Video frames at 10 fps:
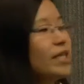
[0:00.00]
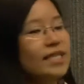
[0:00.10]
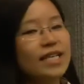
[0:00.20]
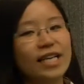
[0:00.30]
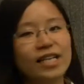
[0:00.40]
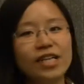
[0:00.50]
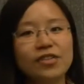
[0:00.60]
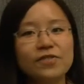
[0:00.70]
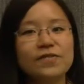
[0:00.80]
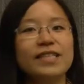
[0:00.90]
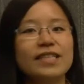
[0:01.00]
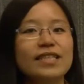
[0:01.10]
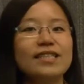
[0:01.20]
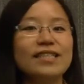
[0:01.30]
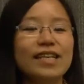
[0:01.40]
design the
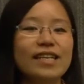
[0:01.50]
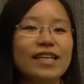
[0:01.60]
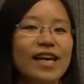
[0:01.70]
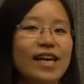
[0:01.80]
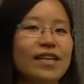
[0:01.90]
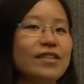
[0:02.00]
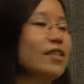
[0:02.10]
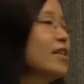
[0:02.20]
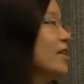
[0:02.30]
interfaces that can